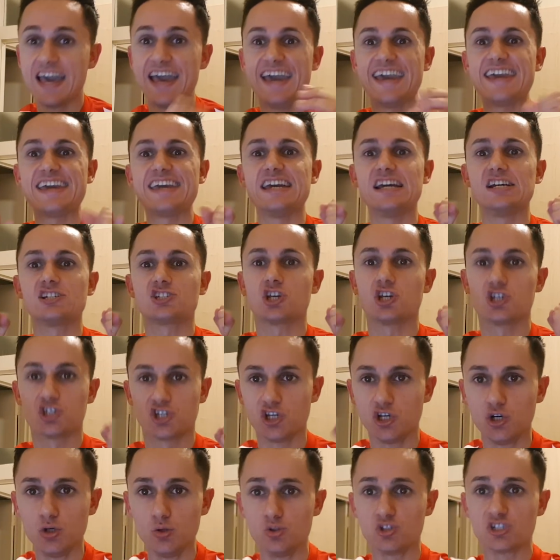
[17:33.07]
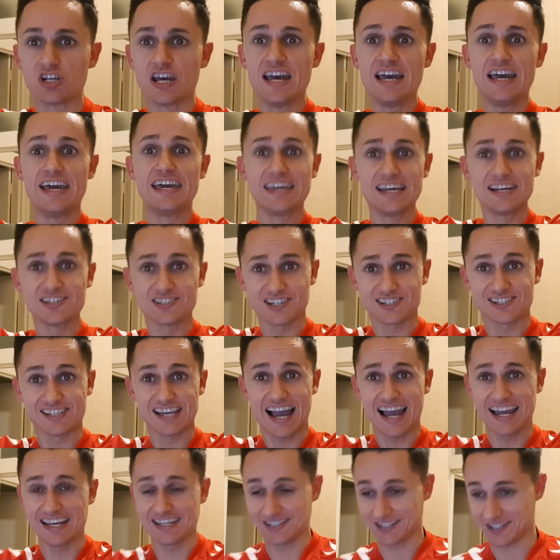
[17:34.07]
He is huge. He is a
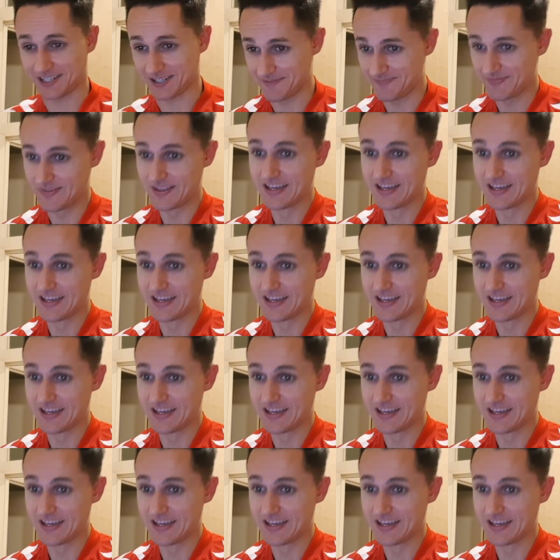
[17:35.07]
tank.